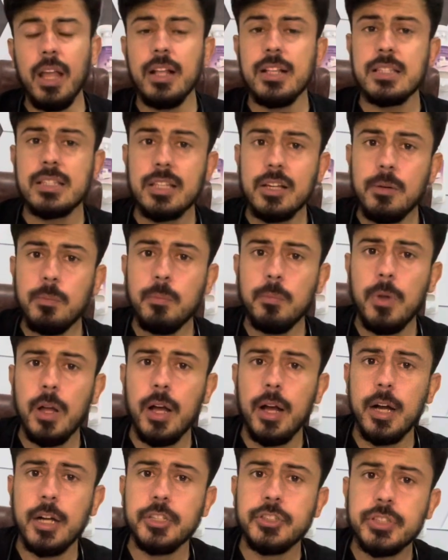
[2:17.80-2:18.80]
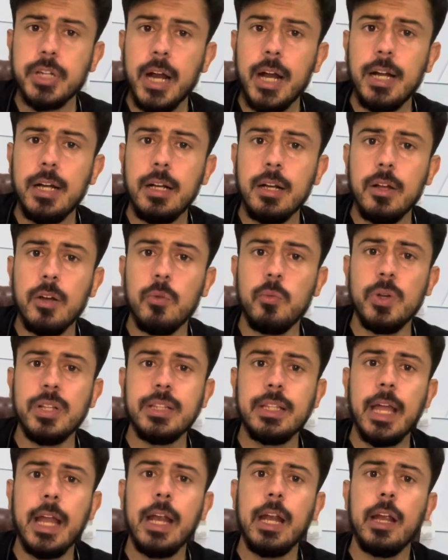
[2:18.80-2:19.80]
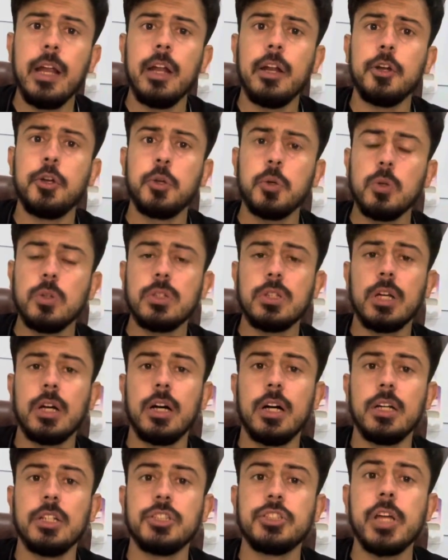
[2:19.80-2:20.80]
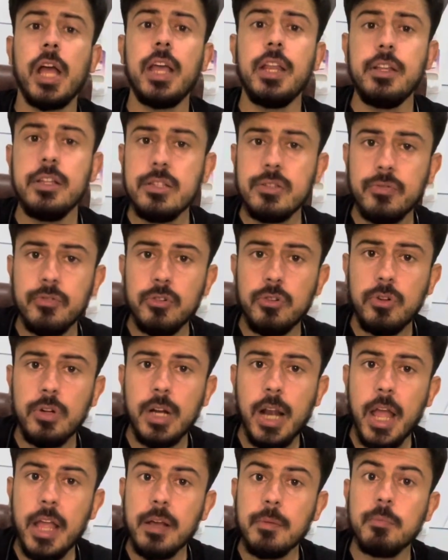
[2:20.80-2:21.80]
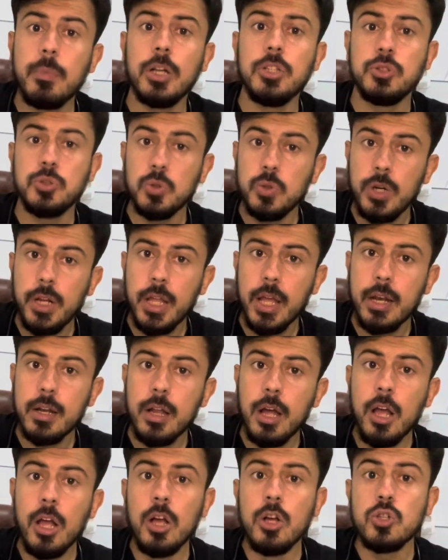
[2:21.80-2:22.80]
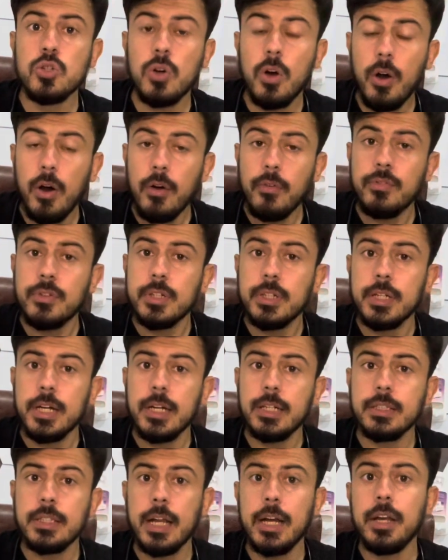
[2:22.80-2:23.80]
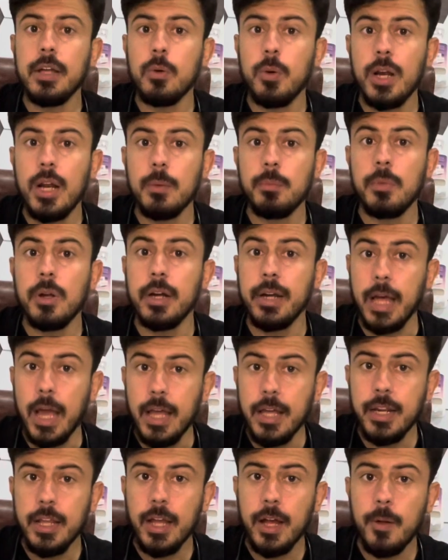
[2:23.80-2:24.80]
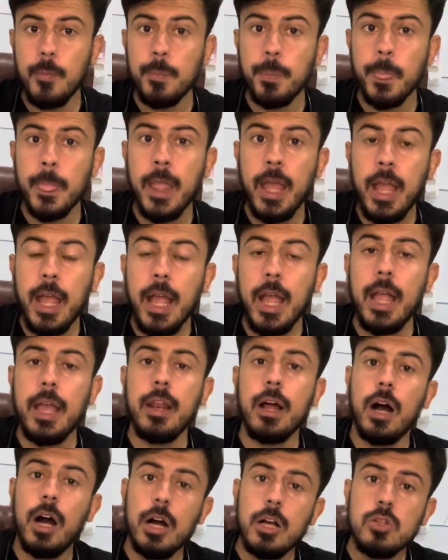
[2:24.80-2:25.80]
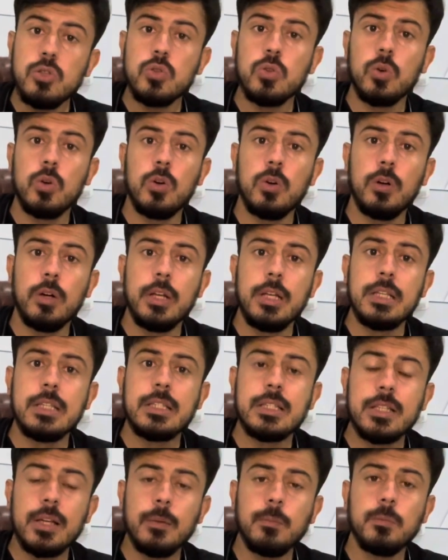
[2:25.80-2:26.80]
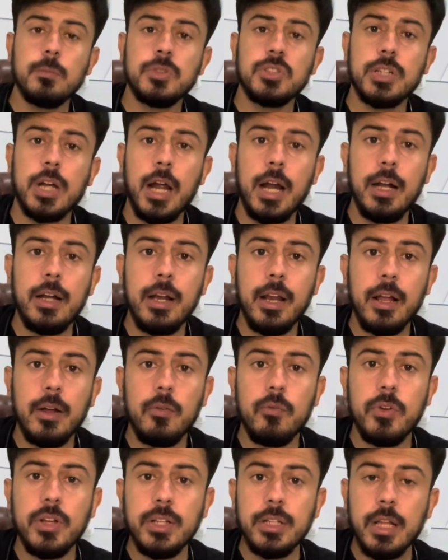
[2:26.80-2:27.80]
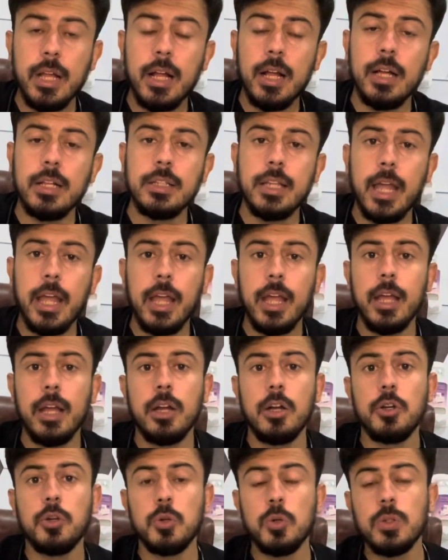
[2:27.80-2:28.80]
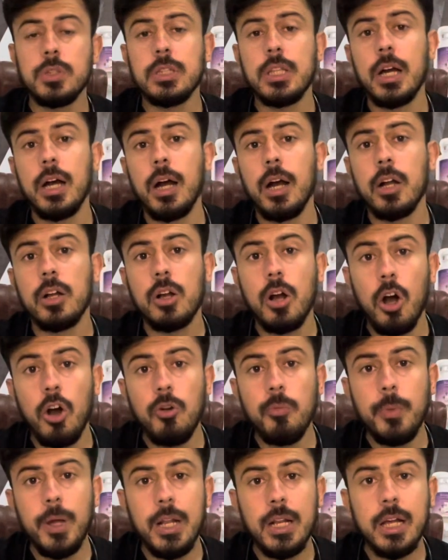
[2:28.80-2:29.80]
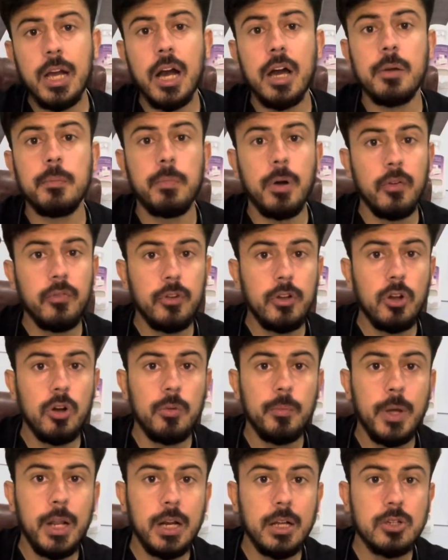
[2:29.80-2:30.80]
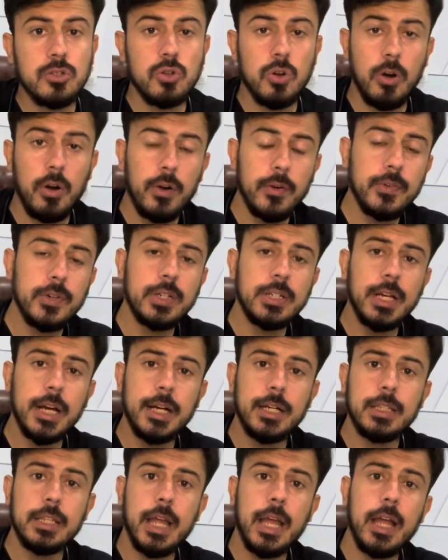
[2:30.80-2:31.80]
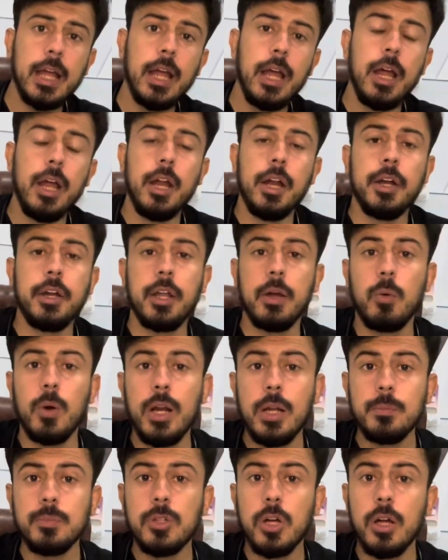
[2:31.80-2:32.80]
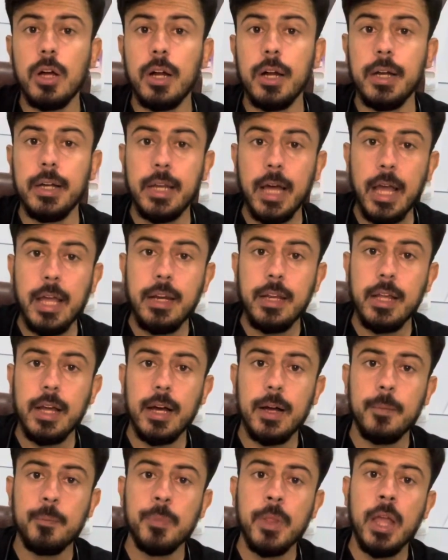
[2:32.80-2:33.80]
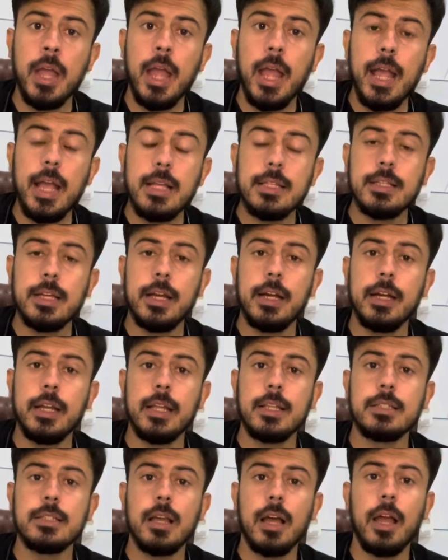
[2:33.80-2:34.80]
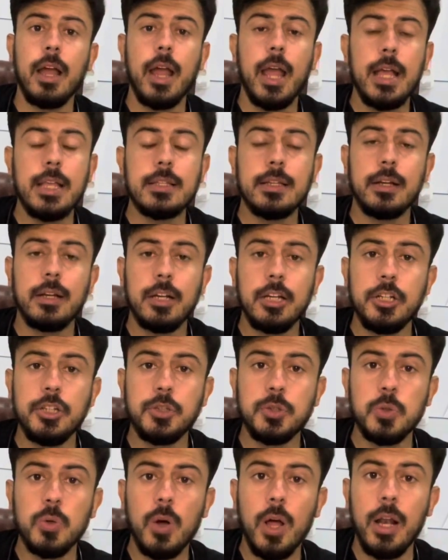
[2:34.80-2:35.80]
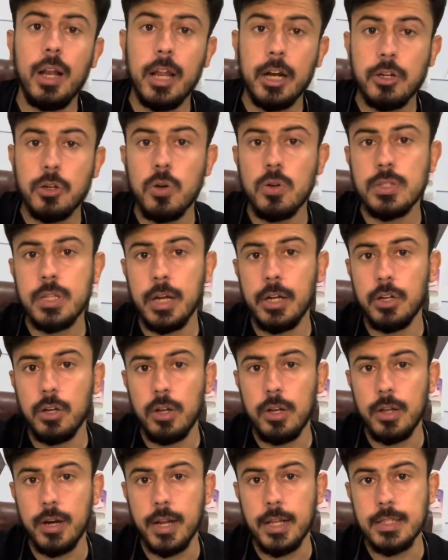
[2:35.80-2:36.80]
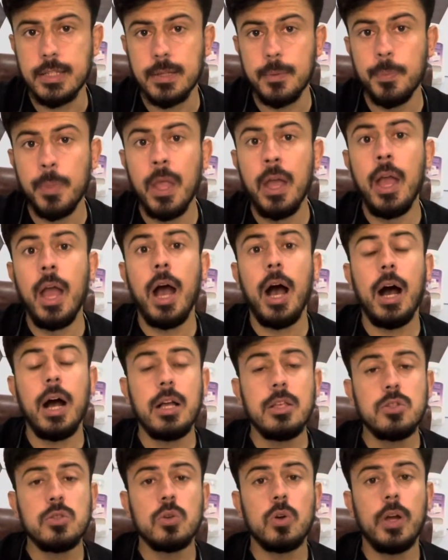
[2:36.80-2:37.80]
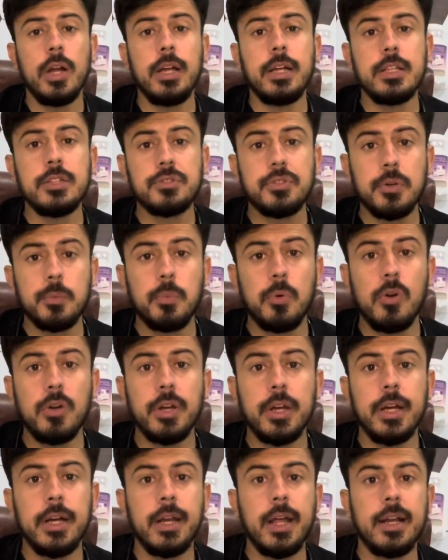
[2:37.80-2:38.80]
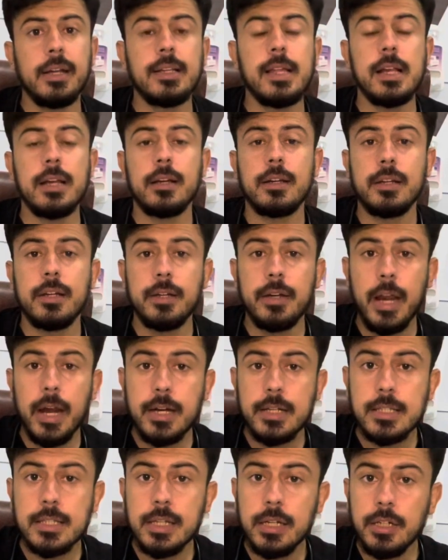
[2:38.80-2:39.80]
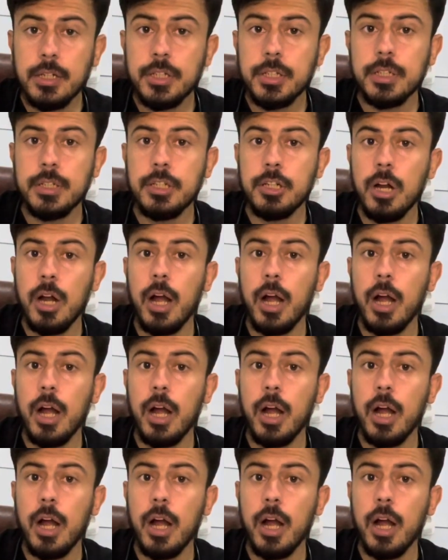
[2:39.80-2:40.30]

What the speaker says: some child when they took the Chinese food like Manchurian, so after that they develop diarrhea. And also some child when they took the cow milk or buffalo milk, so after that they develop the diarrhea as it lead to lactose intolerance. Also it is reported that certain